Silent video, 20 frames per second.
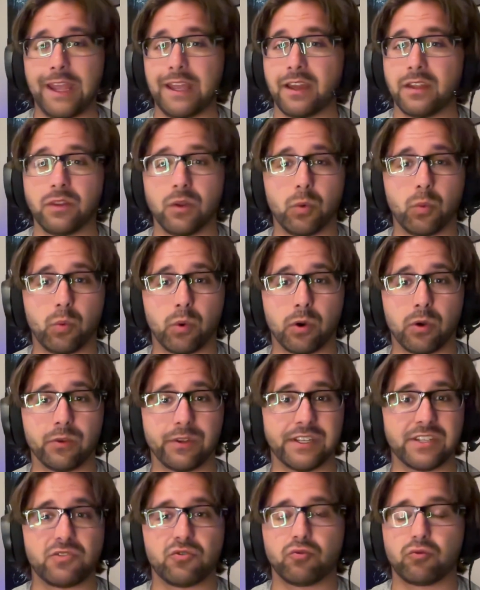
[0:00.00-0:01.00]
in the world
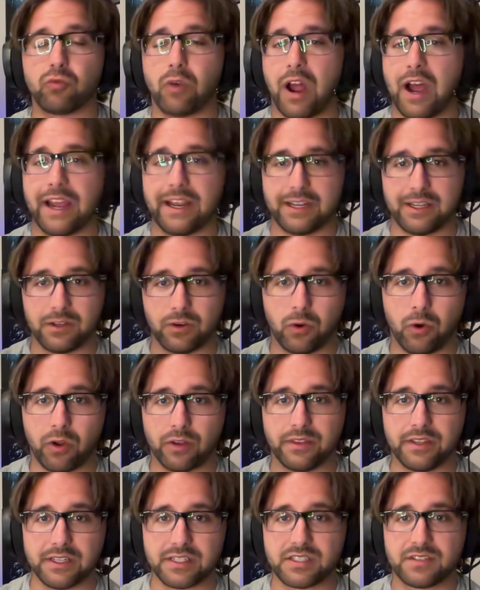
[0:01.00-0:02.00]
is riding
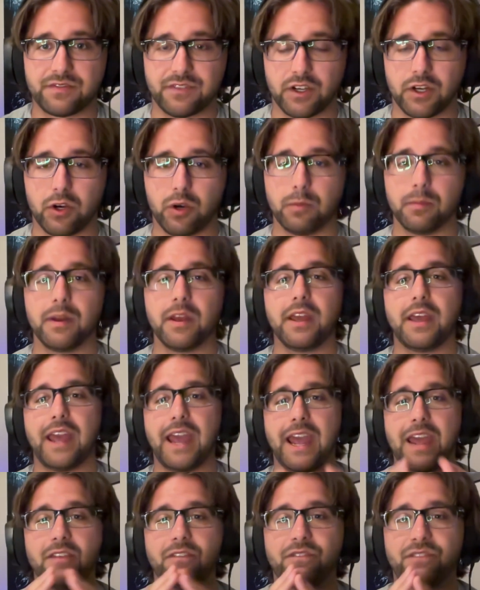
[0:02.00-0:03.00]
on this film.
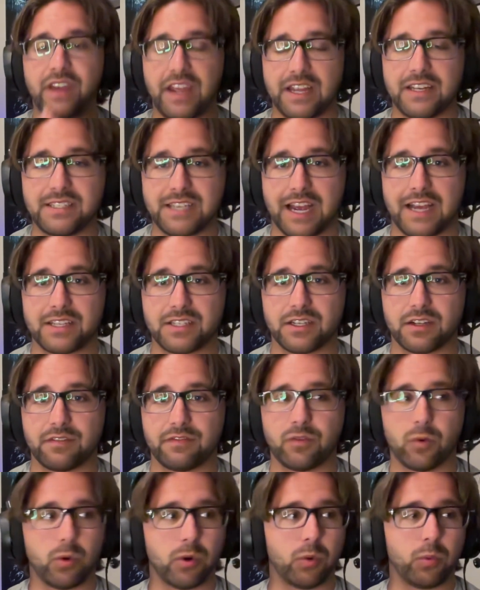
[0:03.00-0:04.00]
And Fantastic
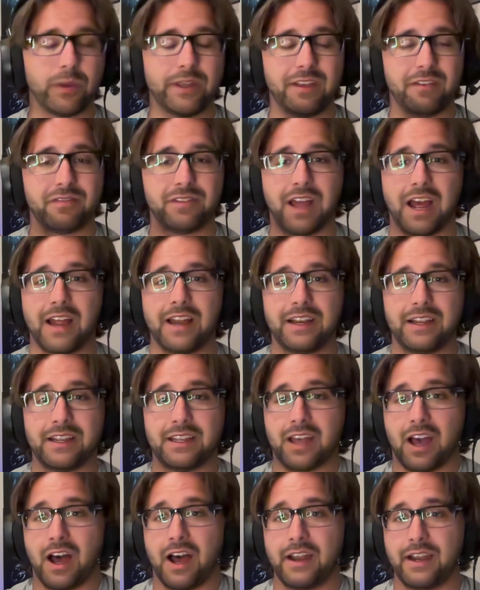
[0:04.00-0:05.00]
Four, we have not
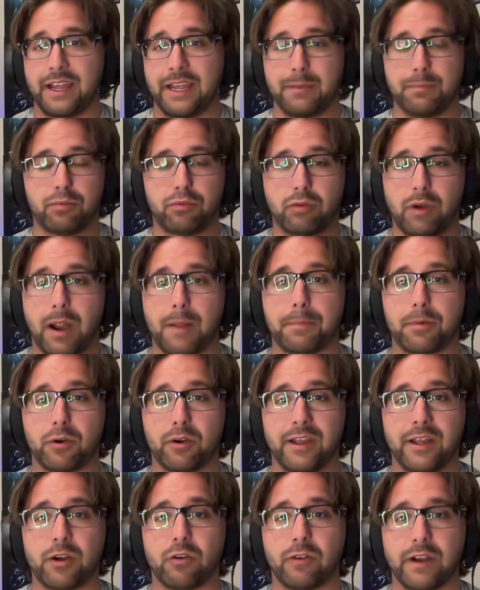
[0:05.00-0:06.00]
got a proper
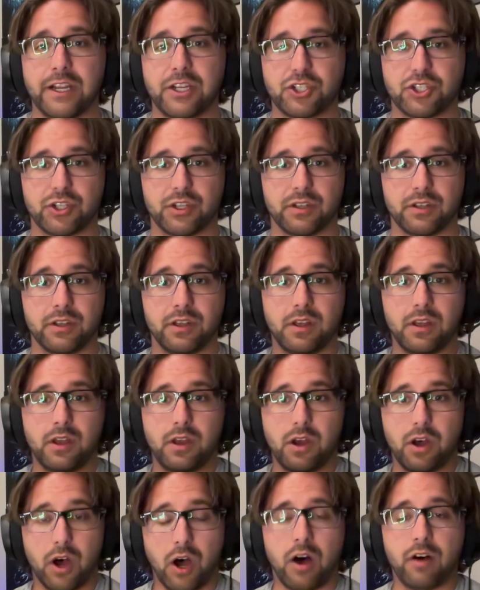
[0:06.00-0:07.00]
iteration
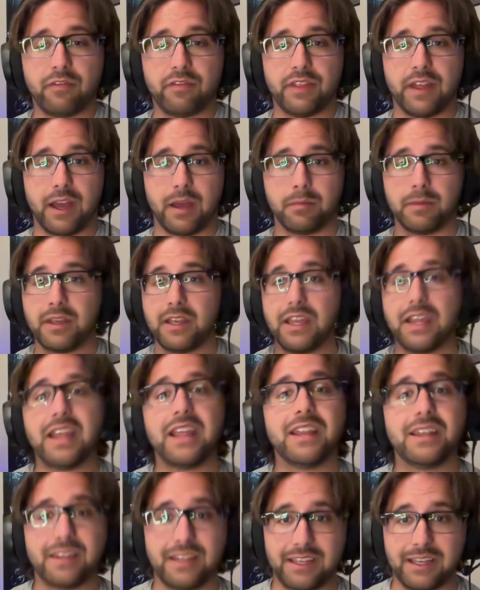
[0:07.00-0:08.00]
of them
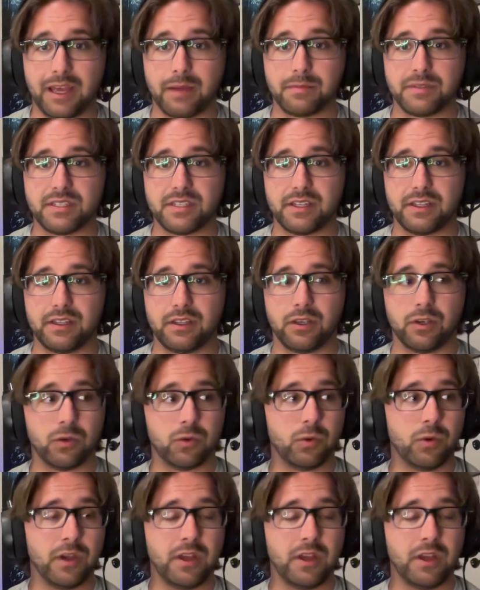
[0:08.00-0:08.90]
in the MCU.